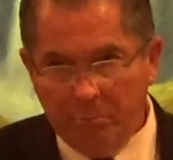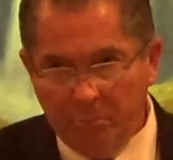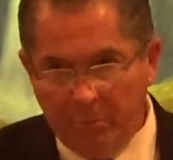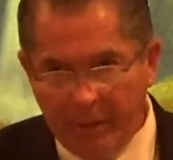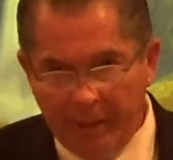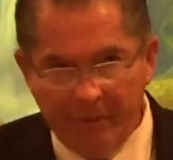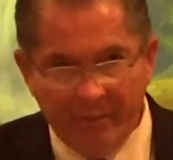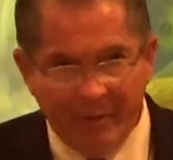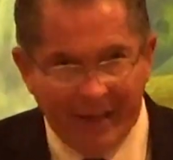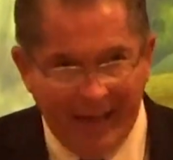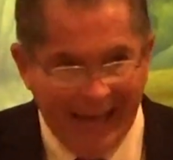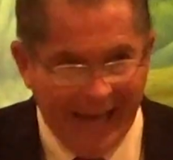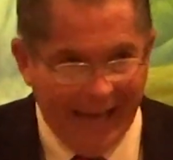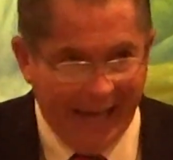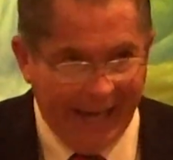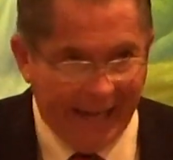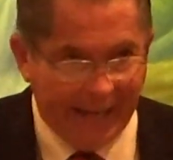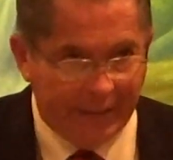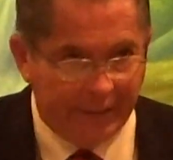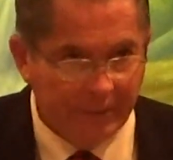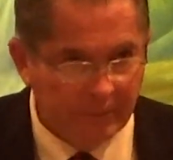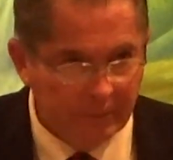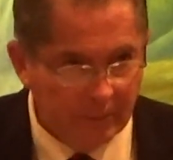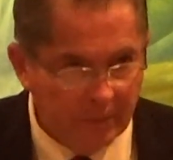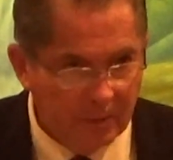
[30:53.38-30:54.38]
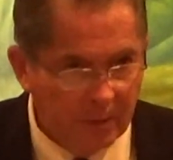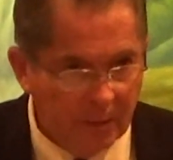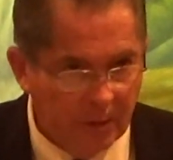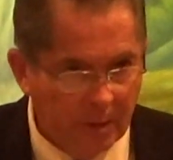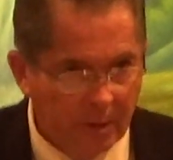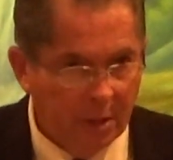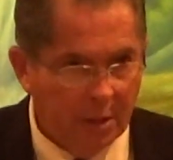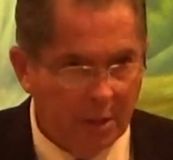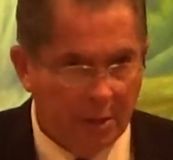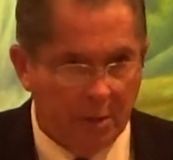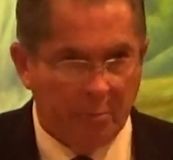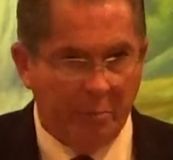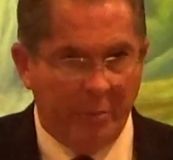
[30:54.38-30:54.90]
but thine
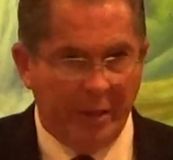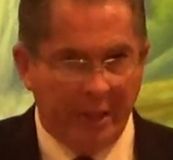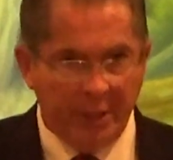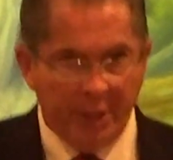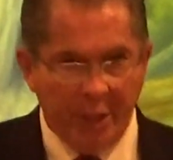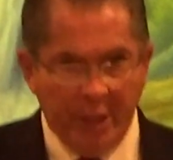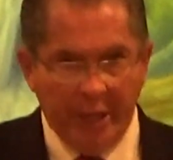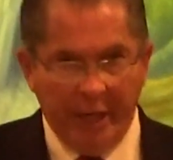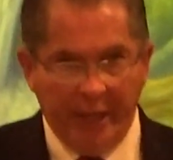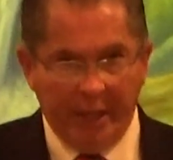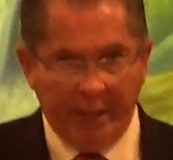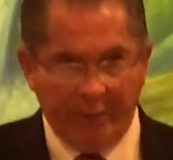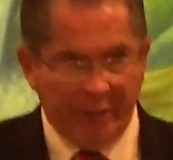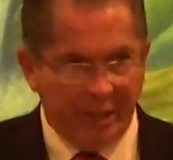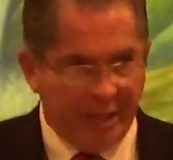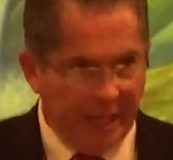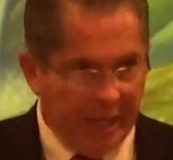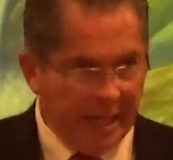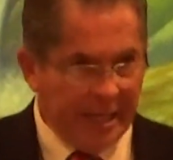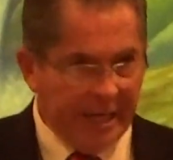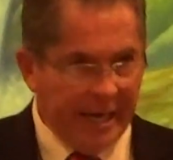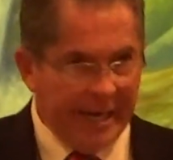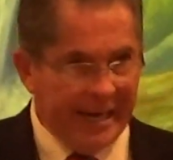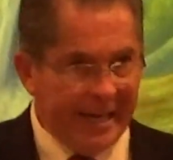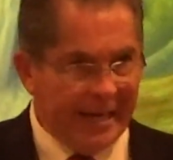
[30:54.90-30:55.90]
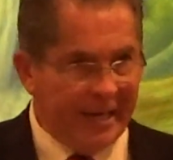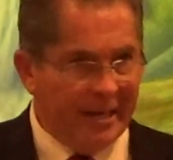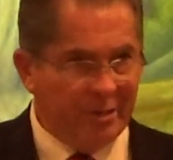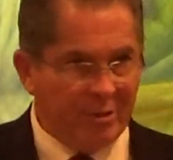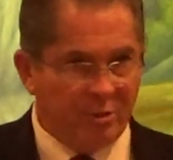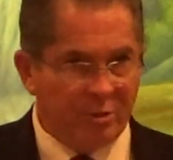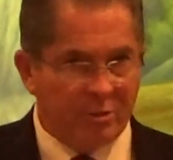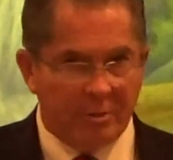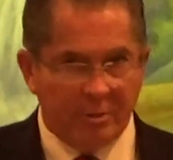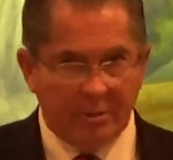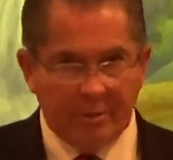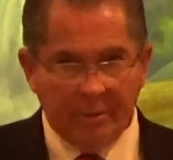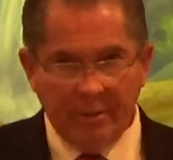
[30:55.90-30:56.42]
be done. The key
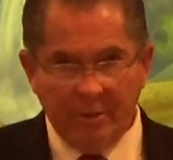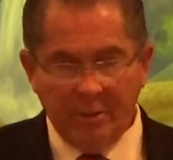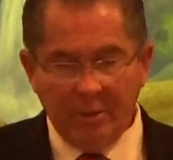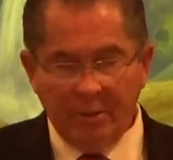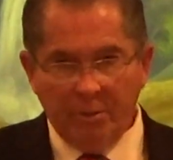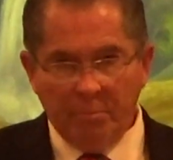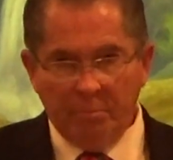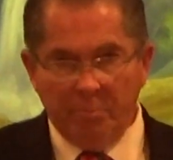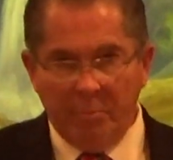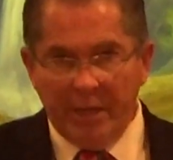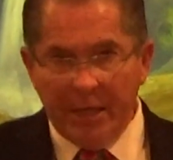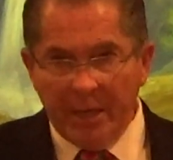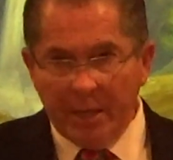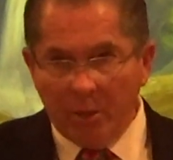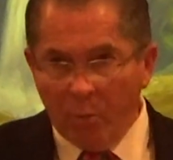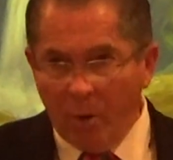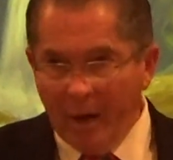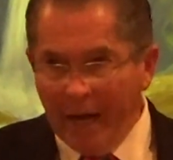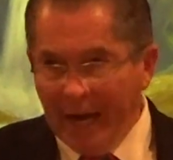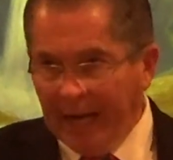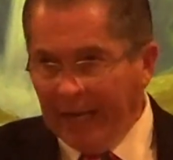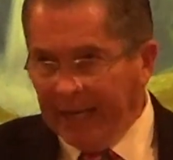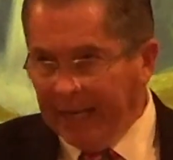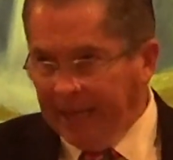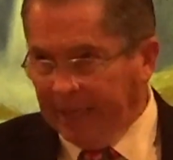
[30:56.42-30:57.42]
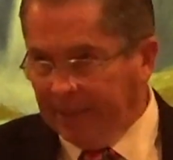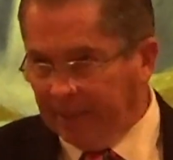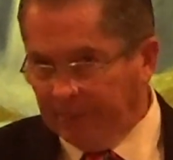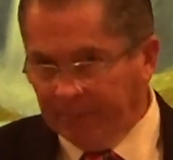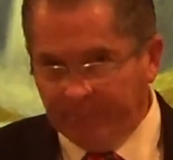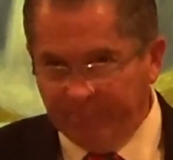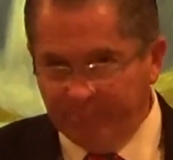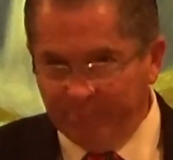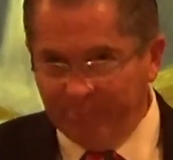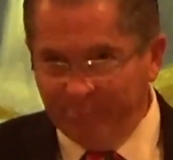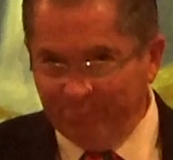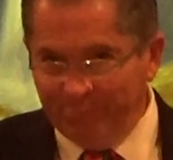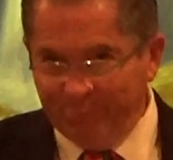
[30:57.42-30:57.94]
is, be willing.
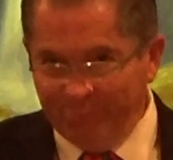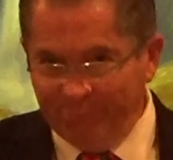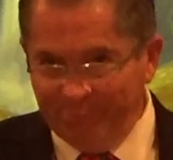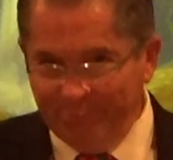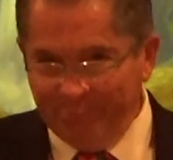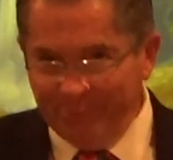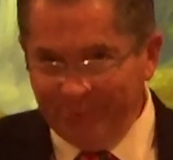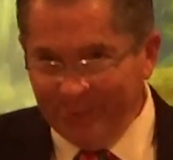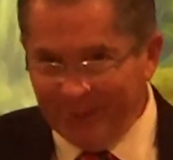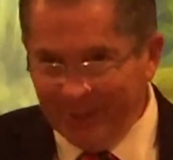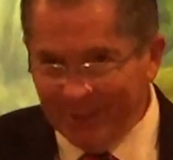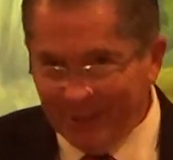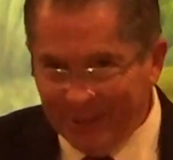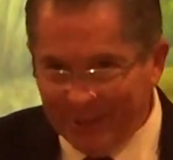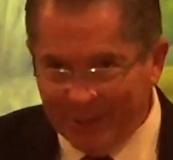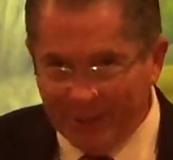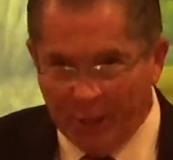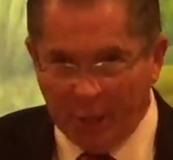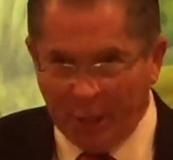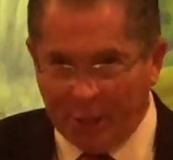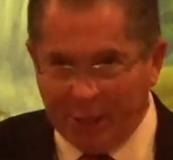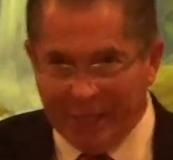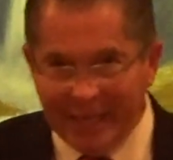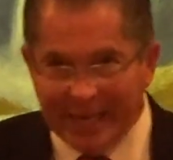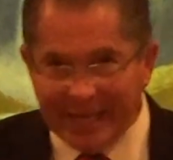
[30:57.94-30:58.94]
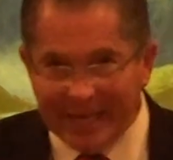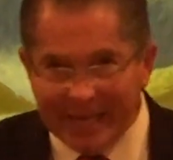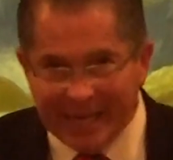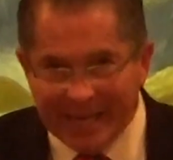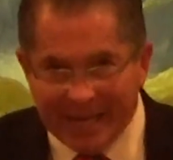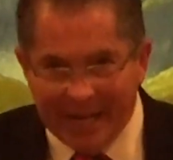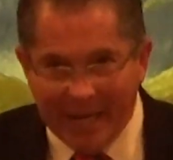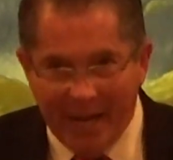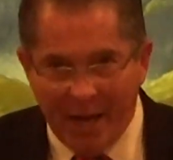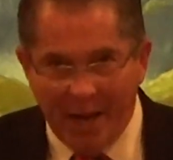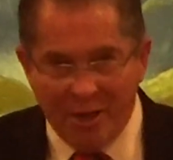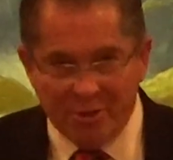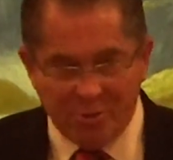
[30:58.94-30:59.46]
The key
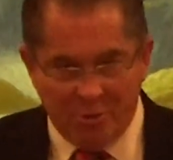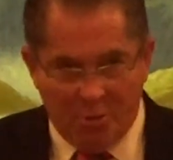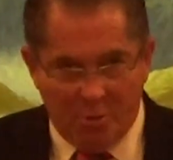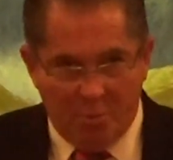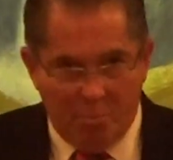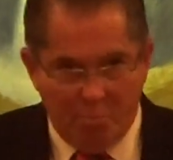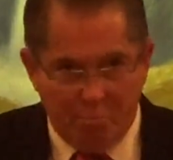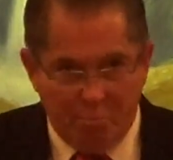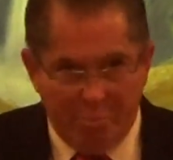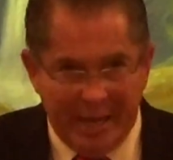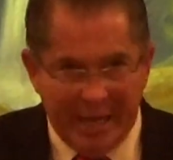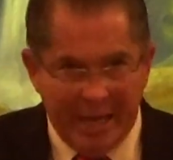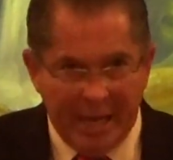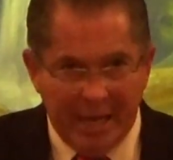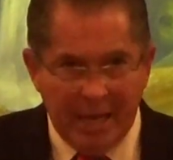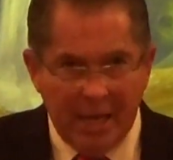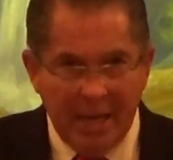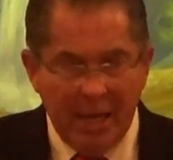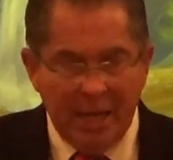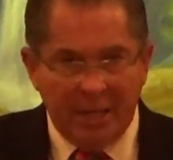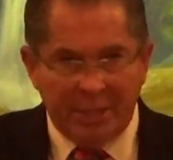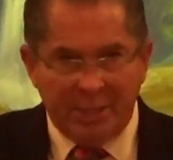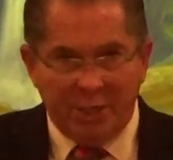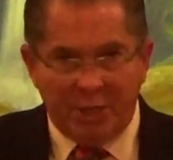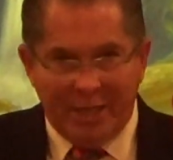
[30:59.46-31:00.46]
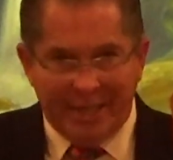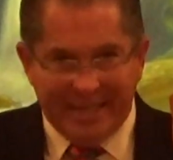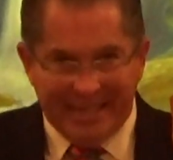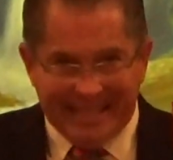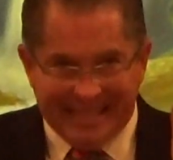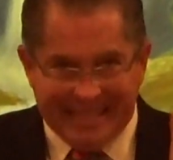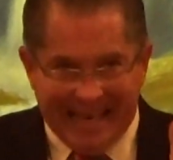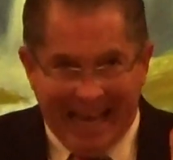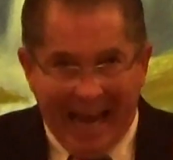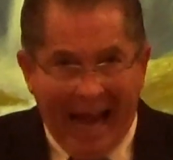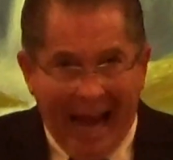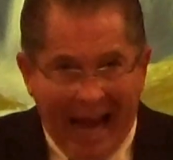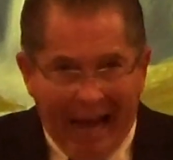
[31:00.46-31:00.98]
is, be
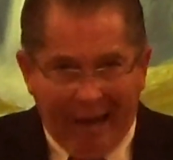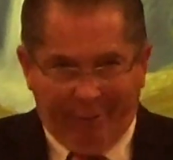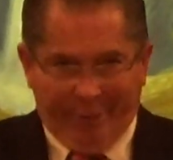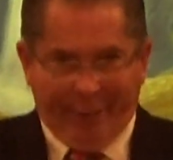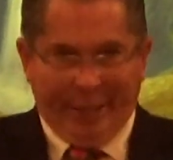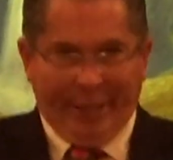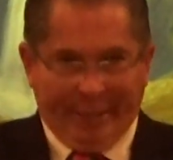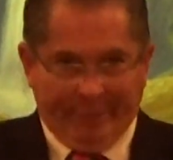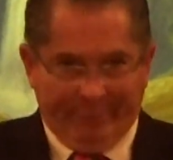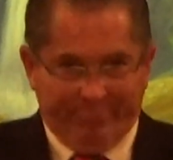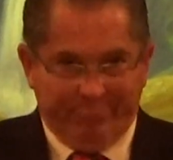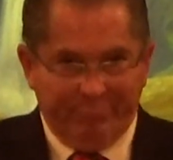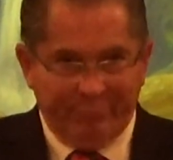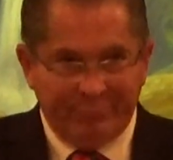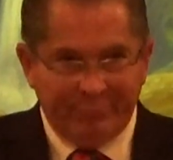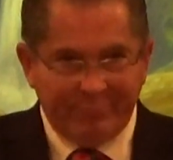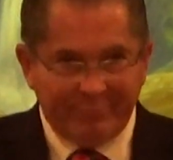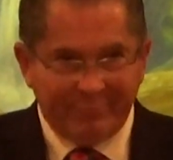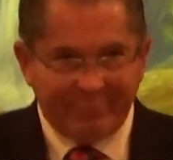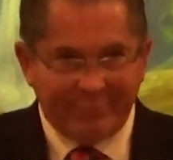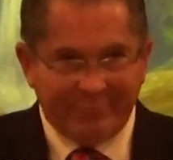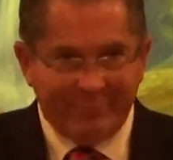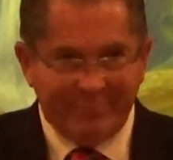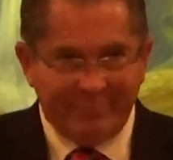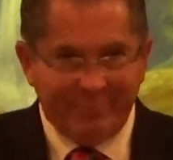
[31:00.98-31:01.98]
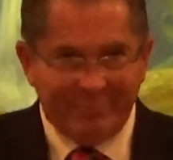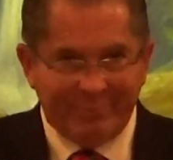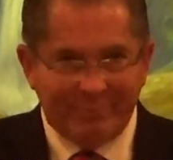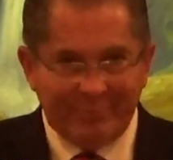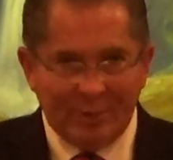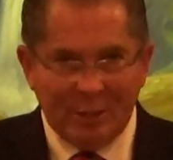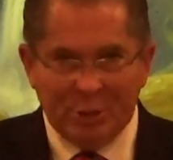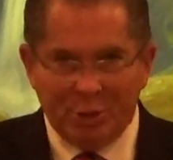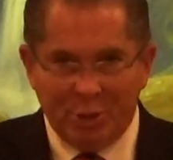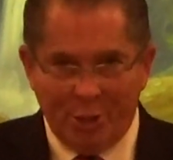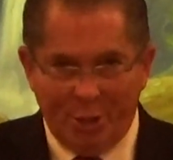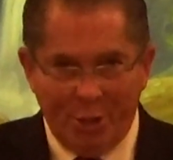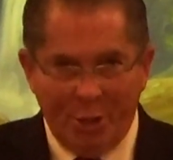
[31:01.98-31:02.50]
desiring
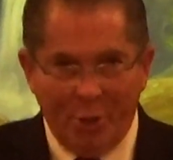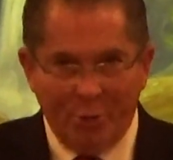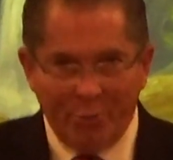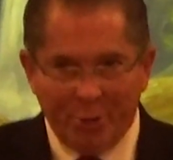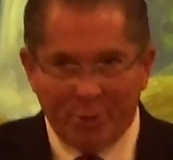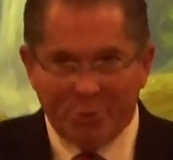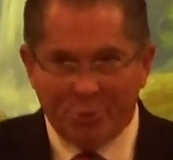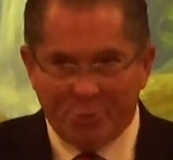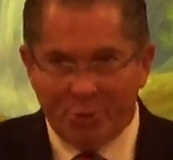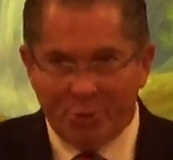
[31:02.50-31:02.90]
to know the